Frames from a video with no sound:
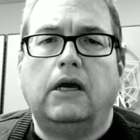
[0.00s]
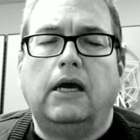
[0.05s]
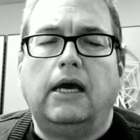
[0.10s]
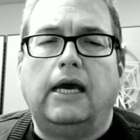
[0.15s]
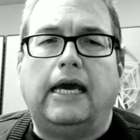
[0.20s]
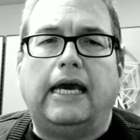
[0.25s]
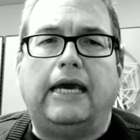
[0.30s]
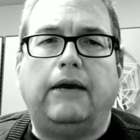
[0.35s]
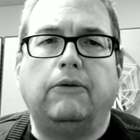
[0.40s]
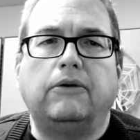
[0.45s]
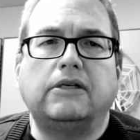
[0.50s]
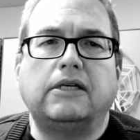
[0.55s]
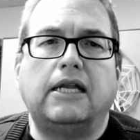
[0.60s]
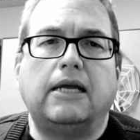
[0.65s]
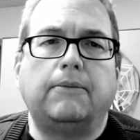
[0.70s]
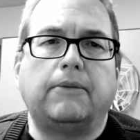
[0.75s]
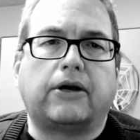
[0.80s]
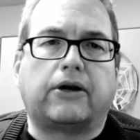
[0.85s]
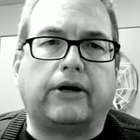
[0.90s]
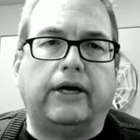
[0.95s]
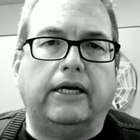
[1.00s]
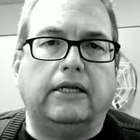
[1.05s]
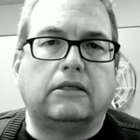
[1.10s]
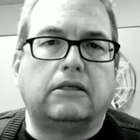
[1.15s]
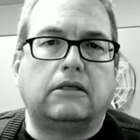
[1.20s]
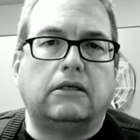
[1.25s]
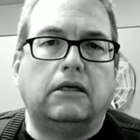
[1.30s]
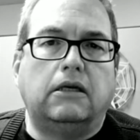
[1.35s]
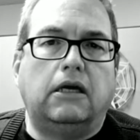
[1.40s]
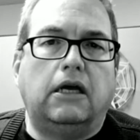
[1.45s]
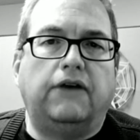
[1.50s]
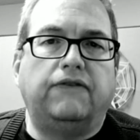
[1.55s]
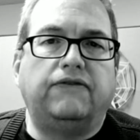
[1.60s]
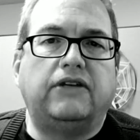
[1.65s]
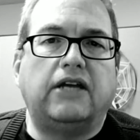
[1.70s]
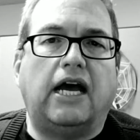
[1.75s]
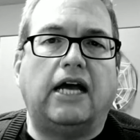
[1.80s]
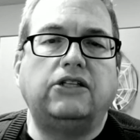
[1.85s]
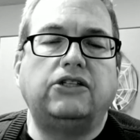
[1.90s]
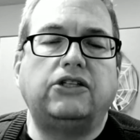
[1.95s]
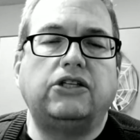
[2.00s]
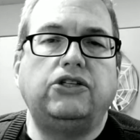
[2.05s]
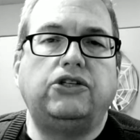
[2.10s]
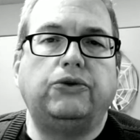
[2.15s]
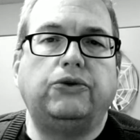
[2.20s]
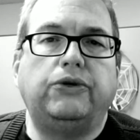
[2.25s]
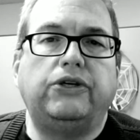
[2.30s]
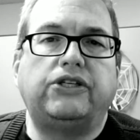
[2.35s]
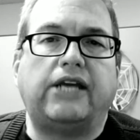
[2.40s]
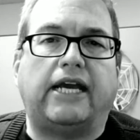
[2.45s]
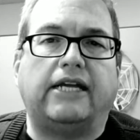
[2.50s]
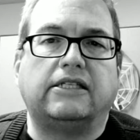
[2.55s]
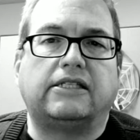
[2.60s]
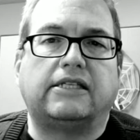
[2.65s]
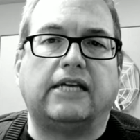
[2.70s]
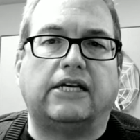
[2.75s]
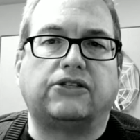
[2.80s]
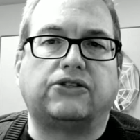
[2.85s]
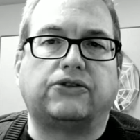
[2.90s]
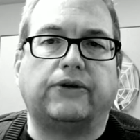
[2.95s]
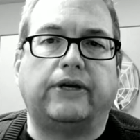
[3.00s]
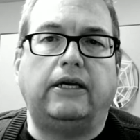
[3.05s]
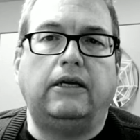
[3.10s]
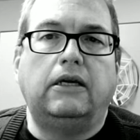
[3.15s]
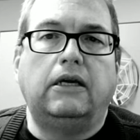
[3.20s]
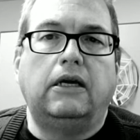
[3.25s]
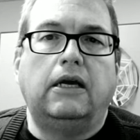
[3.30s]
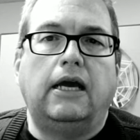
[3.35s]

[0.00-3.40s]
He was an immigrant of Dutch and Jewish ancestry,